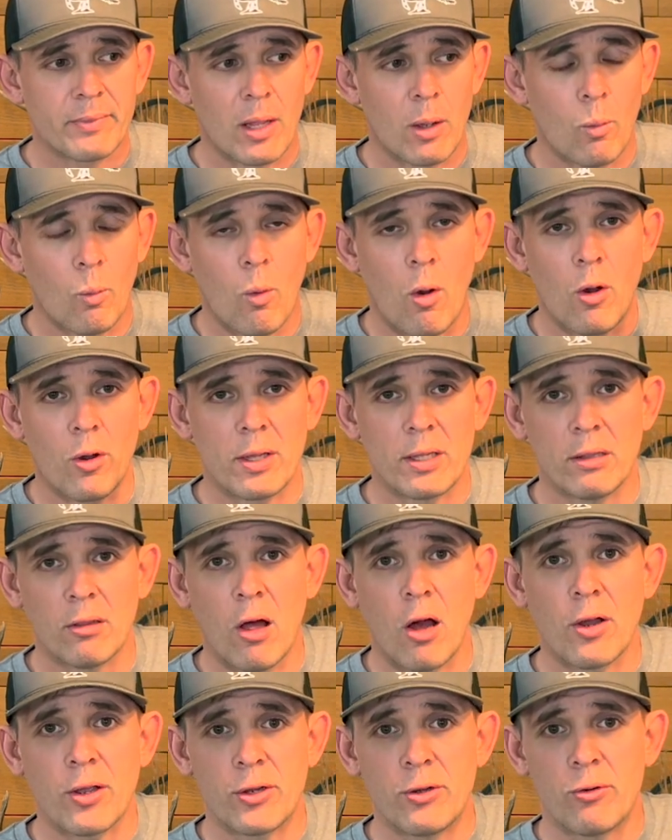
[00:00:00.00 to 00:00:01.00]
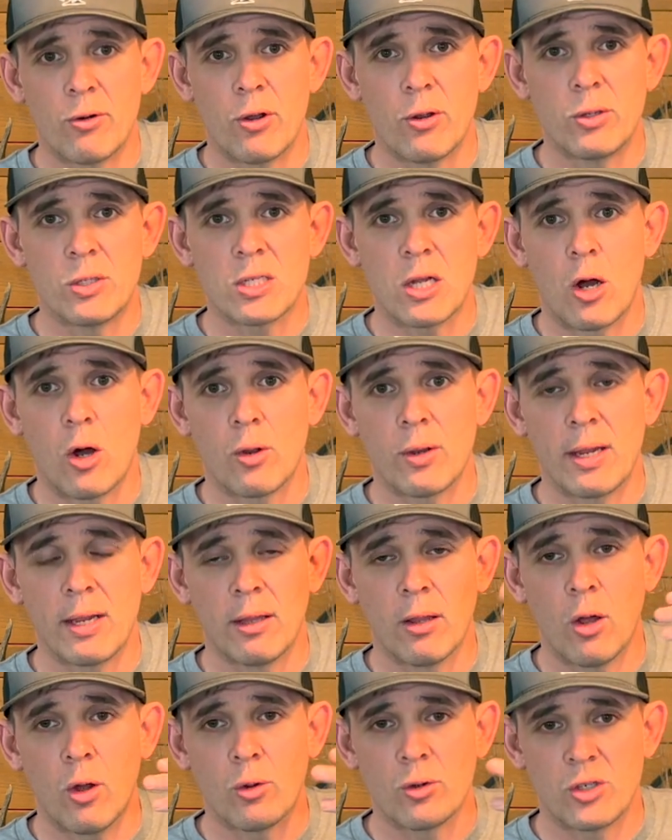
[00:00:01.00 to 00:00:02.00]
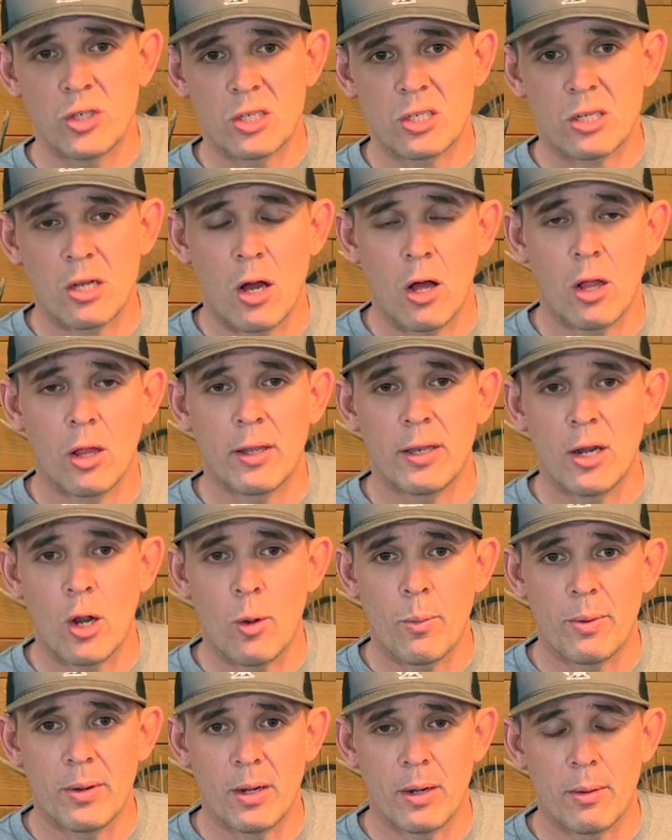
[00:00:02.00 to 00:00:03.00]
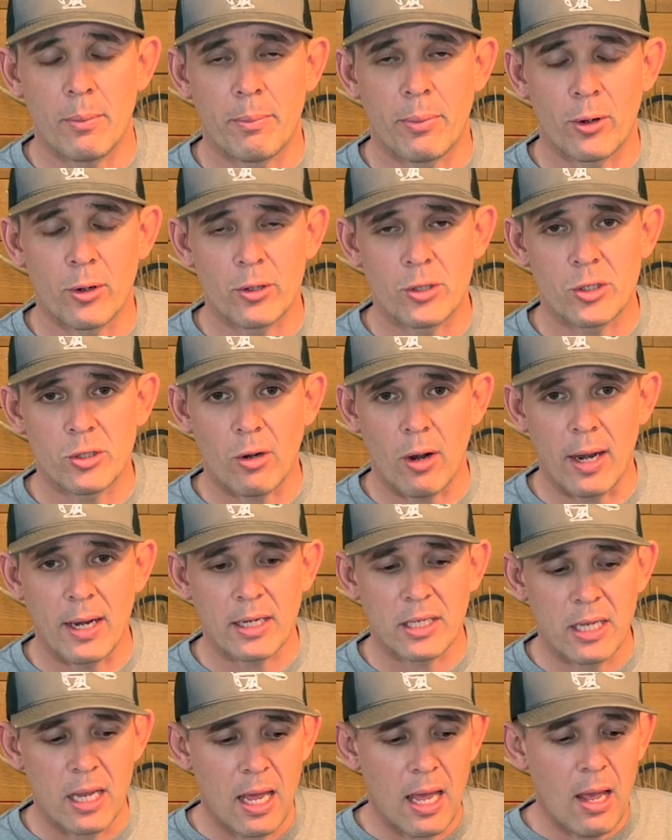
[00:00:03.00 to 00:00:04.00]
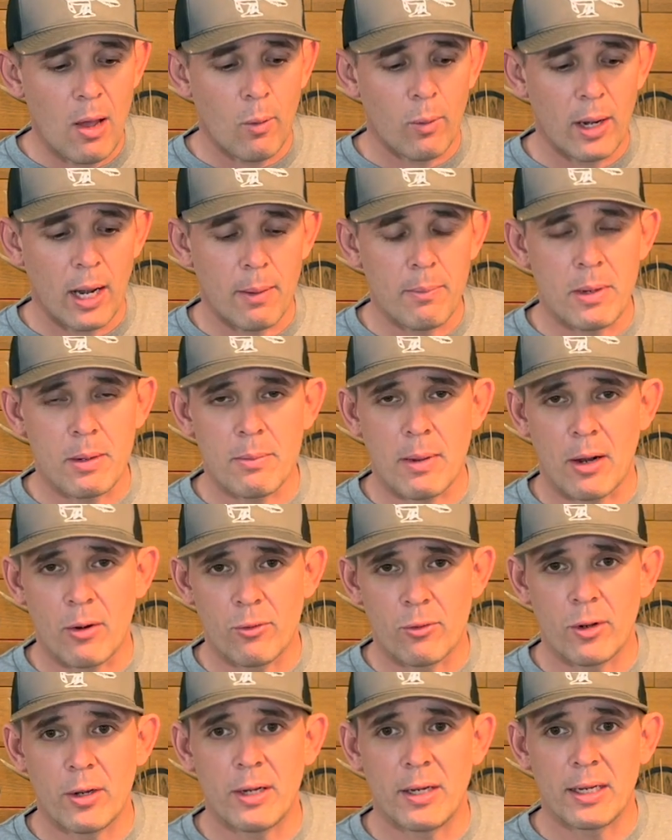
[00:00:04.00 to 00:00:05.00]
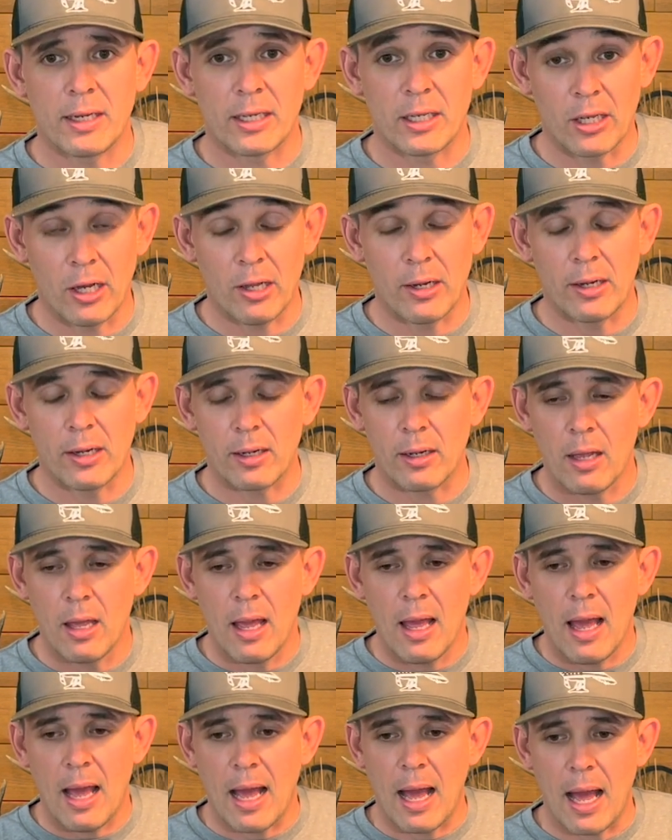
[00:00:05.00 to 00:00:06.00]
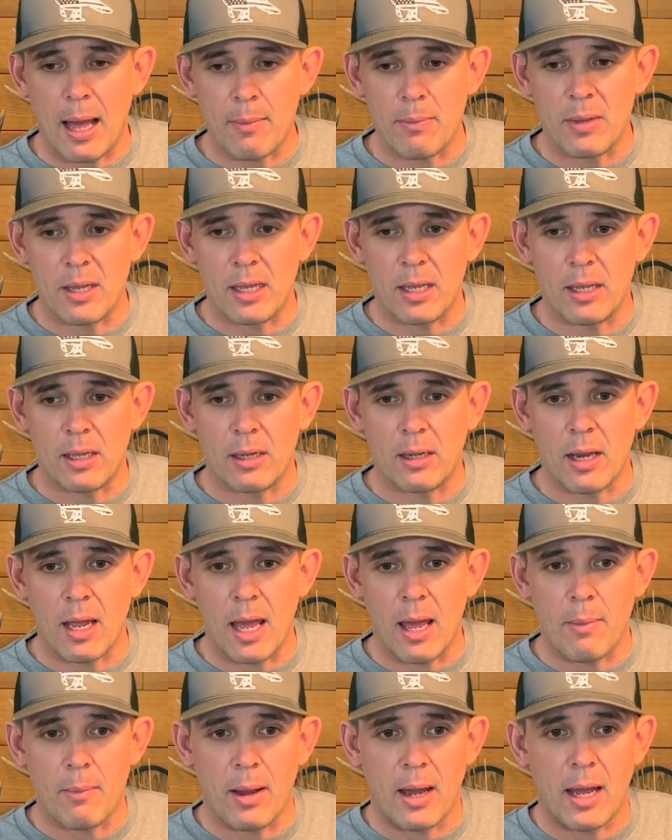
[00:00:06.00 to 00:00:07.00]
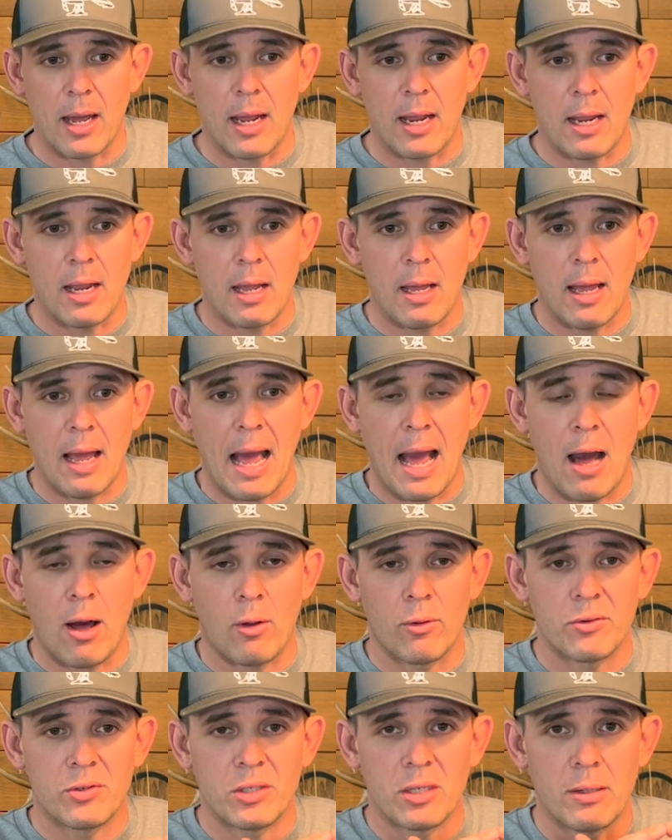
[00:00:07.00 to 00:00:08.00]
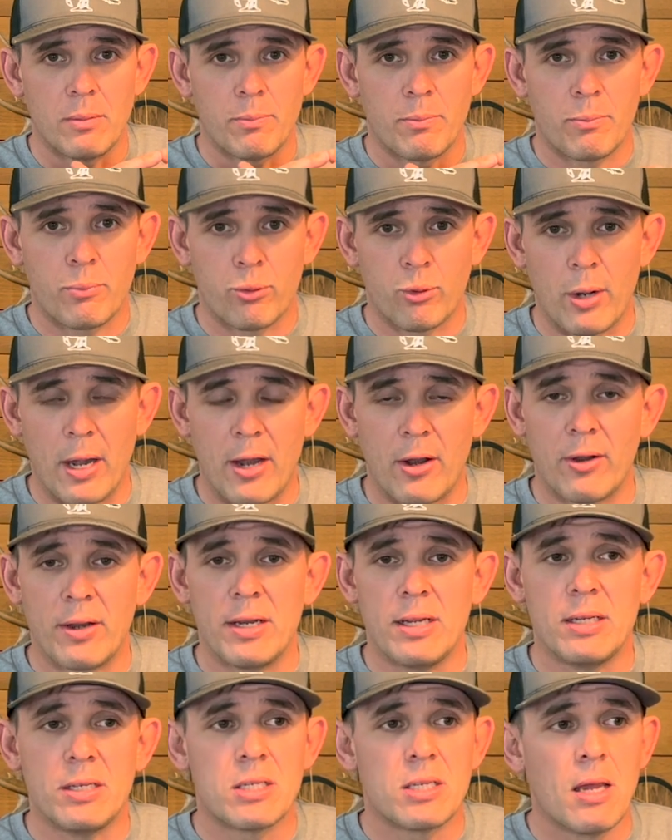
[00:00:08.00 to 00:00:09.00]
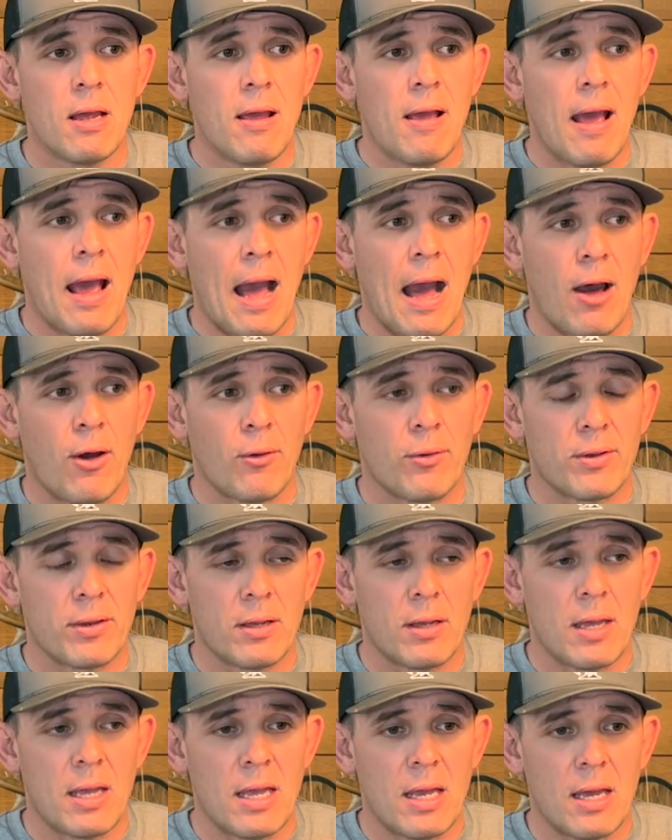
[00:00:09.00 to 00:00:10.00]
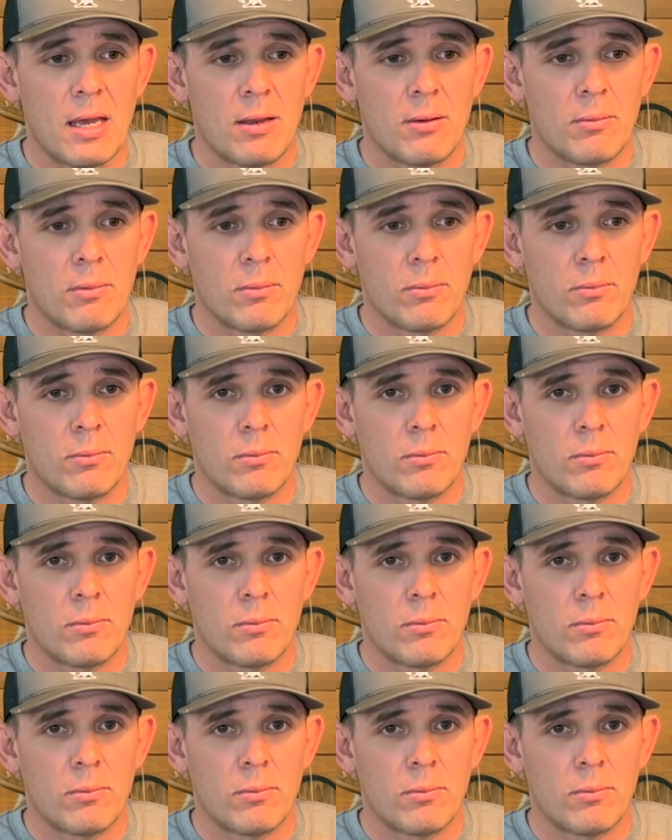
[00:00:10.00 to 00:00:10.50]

walking logging roads all day long, just calling and hoping that a bird strikes. What I mean by running and gunning, I mean, am I out in prairies, out in